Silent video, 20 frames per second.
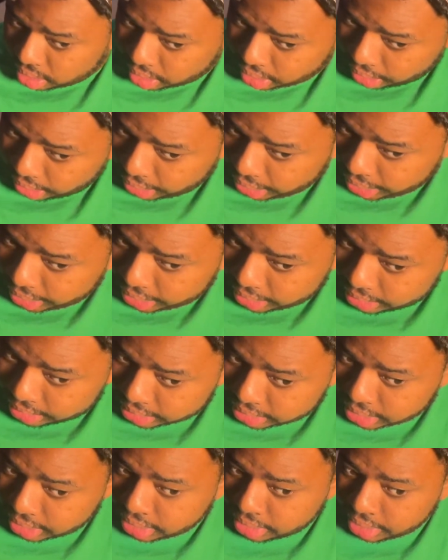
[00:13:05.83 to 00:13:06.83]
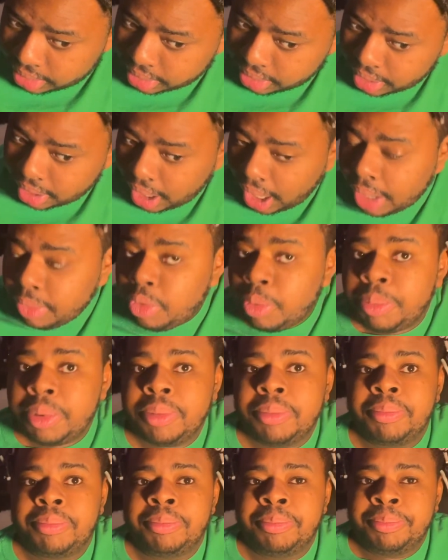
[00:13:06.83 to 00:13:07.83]
And I will
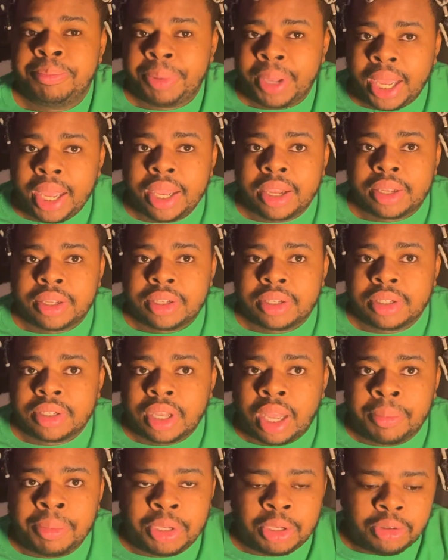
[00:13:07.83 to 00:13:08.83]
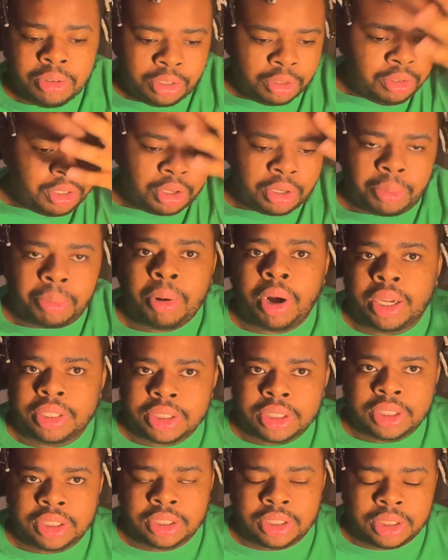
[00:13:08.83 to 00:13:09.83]
be back. I mean, you know the
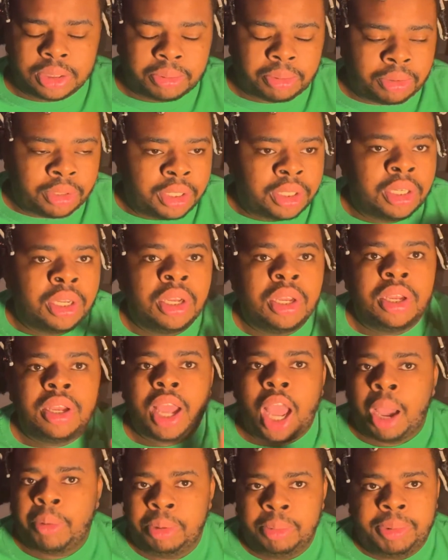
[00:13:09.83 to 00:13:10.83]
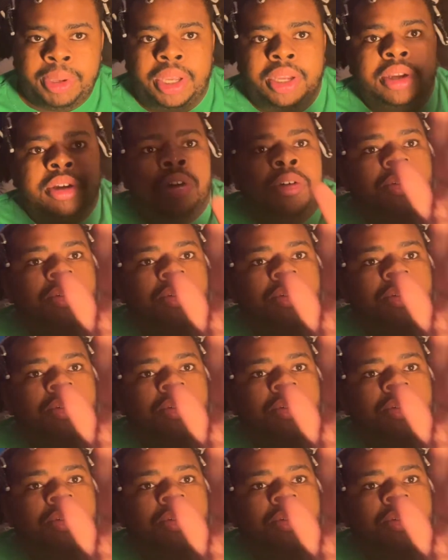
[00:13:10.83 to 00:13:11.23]
process at this point. I'll be back. Hold